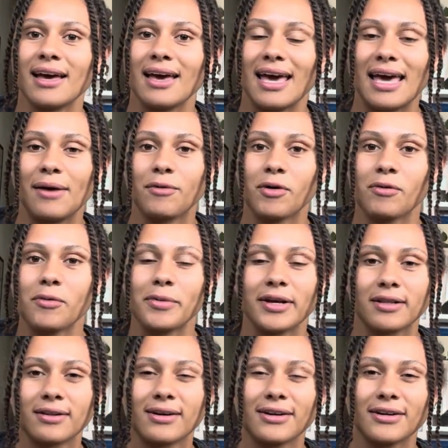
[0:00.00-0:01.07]
in what will be
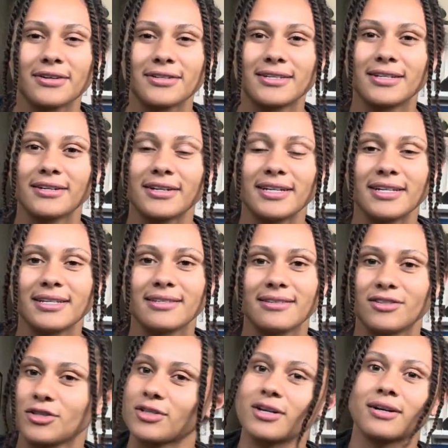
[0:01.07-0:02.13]
a longer series,
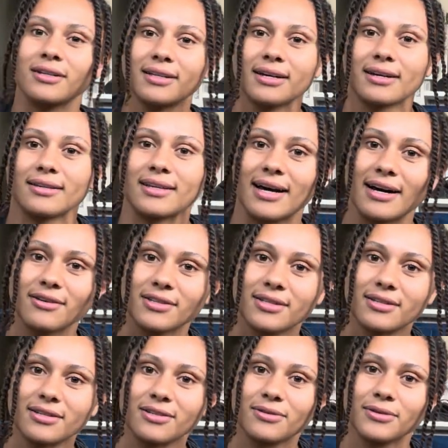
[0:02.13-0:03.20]
just called the House
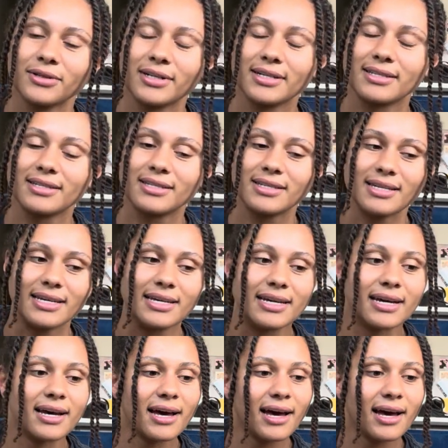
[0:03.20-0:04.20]
in the Cerulean Sea.